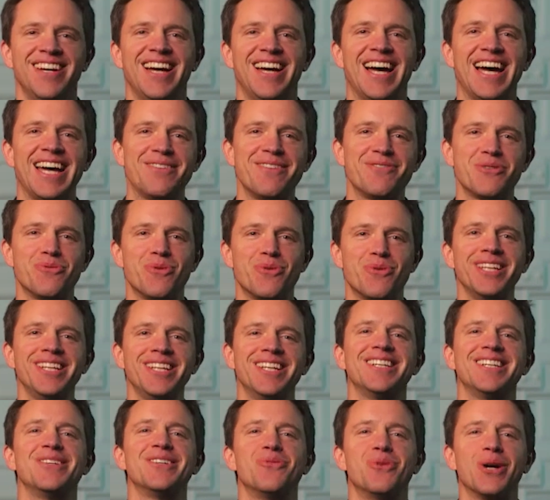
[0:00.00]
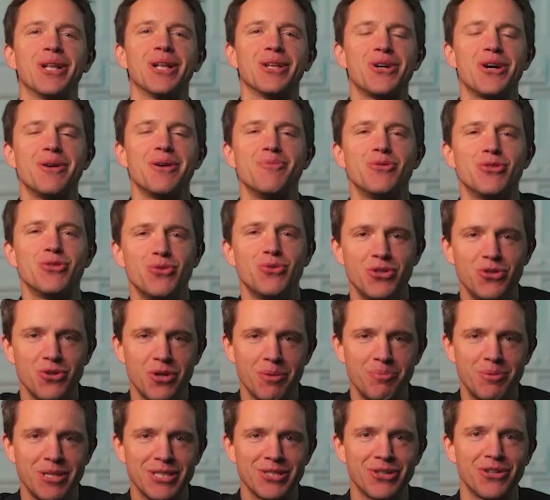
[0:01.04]
Hi, everyone. Welcome to a new
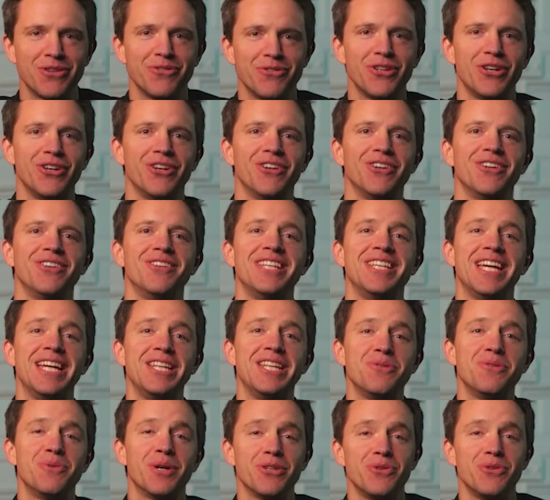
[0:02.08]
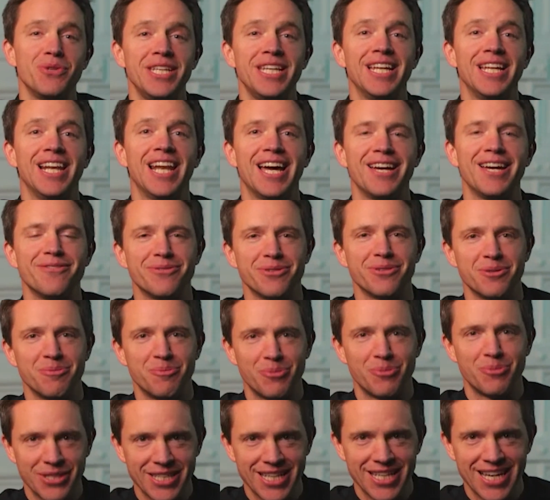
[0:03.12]
episode of the Anywhere Uni live
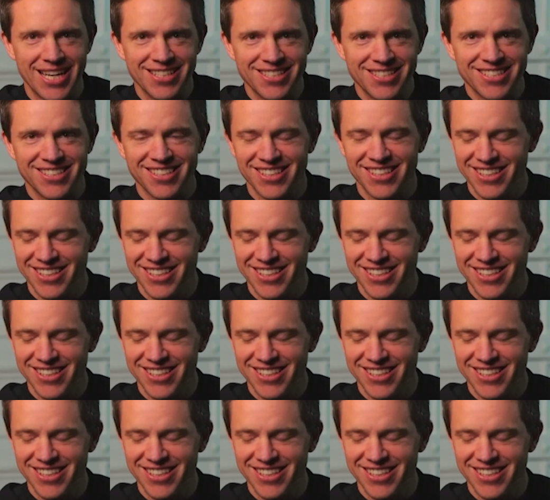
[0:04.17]
podcast.